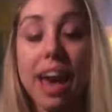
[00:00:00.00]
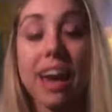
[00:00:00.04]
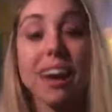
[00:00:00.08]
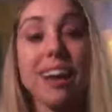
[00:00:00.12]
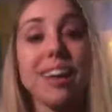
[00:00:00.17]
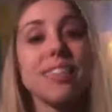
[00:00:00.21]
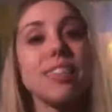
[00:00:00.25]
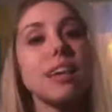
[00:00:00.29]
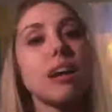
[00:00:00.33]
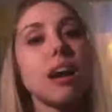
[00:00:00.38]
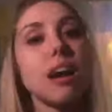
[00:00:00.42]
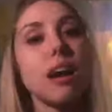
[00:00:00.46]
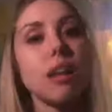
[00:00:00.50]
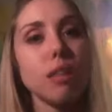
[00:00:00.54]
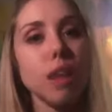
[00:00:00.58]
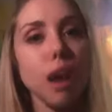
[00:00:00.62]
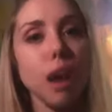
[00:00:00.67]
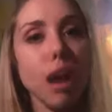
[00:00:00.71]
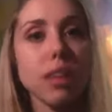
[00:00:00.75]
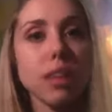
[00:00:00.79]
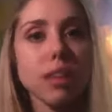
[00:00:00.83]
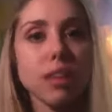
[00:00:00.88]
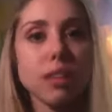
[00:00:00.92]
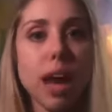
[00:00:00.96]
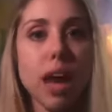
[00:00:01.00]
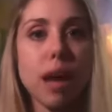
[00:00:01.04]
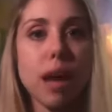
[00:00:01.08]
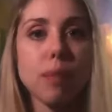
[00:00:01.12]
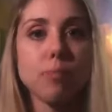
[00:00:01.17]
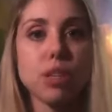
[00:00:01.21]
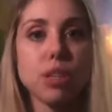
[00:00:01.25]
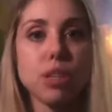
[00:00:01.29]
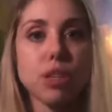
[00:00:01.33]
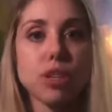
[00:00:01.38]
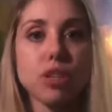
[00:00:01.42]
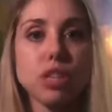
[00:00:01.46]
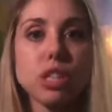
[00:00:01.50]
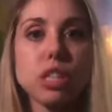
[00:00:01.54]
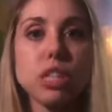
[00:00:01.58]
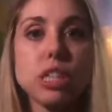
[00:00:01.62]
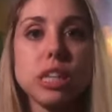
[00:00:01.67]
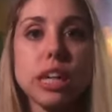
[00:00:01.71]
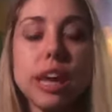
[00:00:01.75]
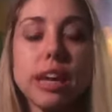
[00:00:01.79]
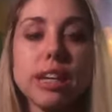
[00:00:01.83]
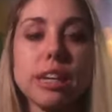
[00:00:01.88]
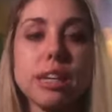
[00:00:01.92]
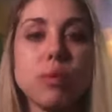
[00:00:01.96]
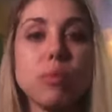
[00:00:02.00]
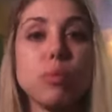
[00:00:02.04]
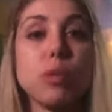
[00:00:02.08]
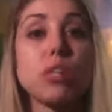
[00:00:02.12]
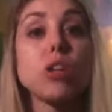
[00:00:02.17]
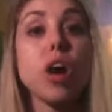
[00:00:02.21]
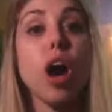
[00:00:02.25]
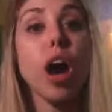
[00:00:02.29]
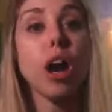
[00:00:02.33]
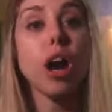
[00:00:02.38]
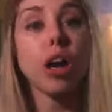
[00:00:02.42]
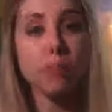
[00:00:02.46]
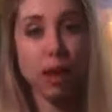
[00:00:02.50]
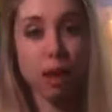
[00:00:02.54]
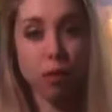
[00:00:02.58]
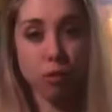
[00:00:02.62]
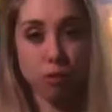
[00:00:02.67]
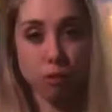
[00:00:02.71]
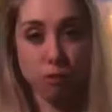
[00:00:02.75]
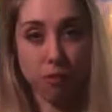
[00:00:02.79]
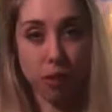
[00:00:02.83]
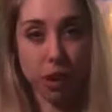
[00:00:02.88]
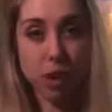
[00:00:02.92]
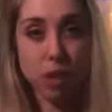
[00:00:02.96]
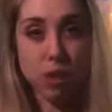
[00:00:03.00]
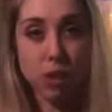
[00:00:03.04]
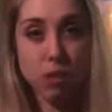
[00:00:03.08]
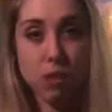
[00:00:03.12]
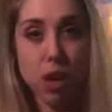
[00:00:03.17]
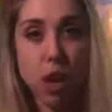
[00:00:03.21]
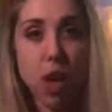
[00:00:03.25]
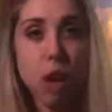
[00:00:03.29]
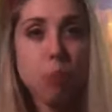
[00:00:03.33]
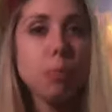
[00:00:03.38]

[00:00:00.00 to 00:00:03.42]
And I think a lot of the times our Christianity, we talk about faith,